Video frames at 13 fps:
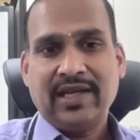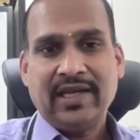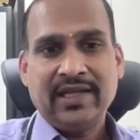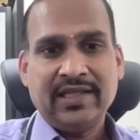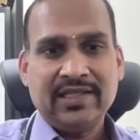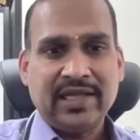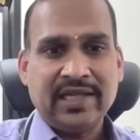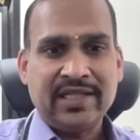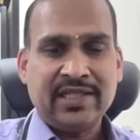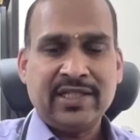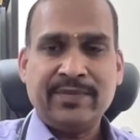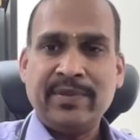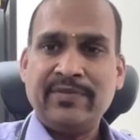and this
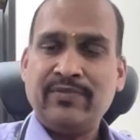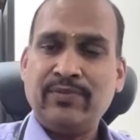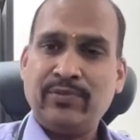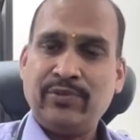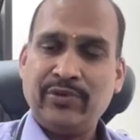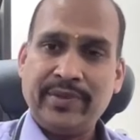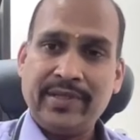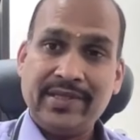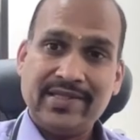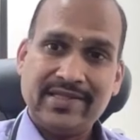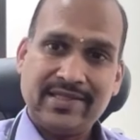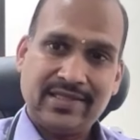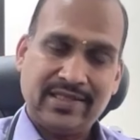HTTP would be
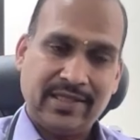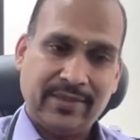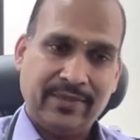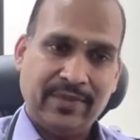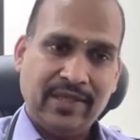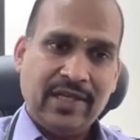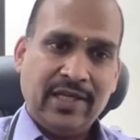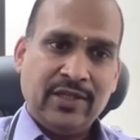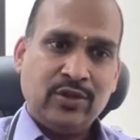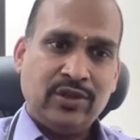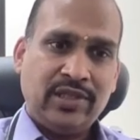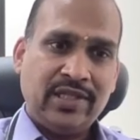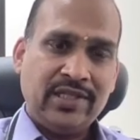same. So
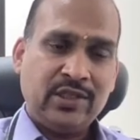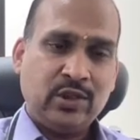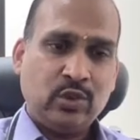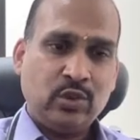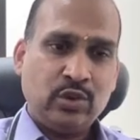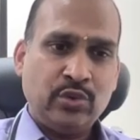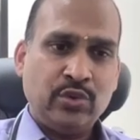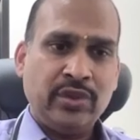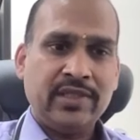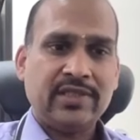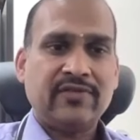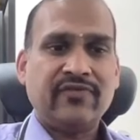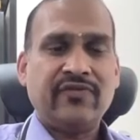these two
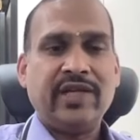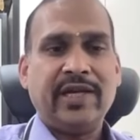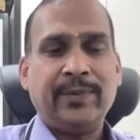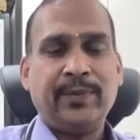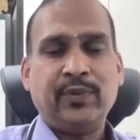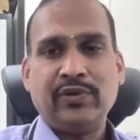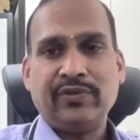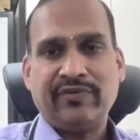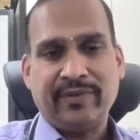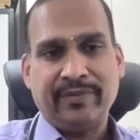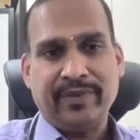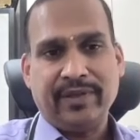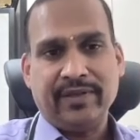units we have to
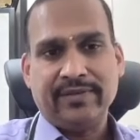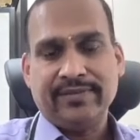remember.